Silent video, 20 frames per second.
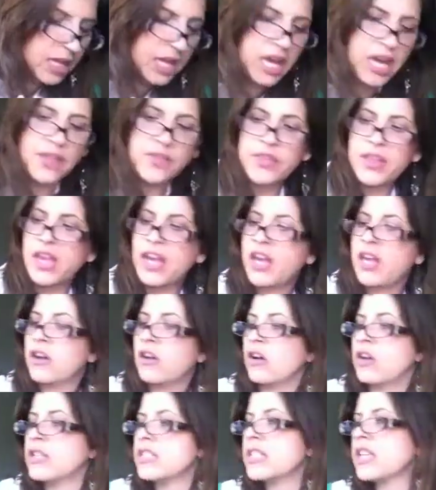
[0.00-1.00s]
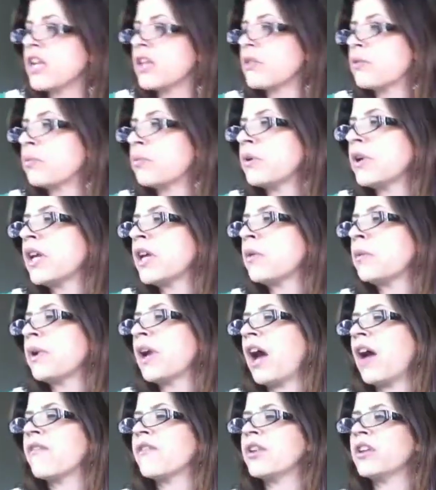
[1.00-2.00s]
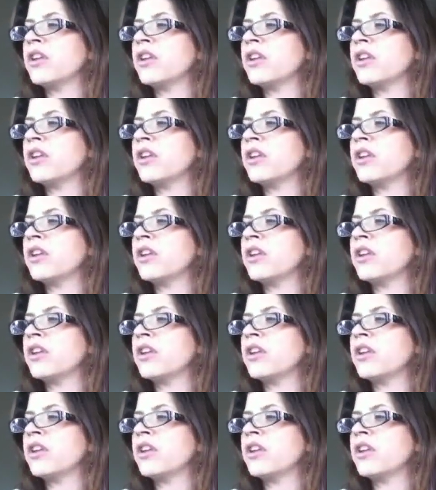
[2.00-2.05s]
And then on day 3, we have